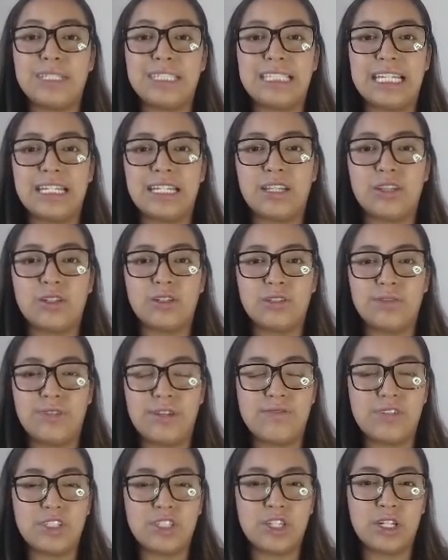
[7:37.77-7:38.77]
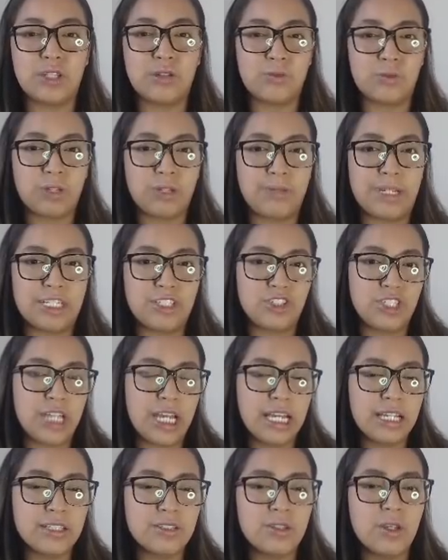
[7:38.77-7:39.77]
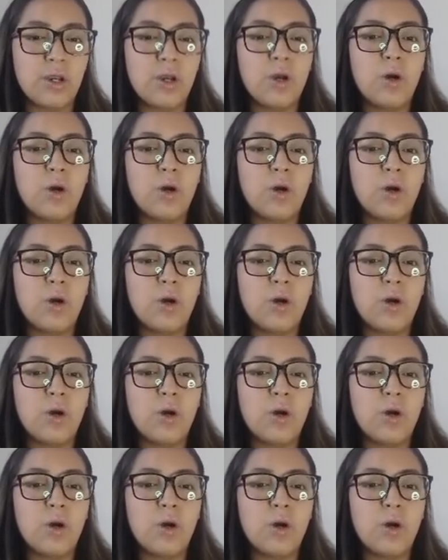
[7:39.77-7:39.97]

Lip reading: sending those $50 rebate checks,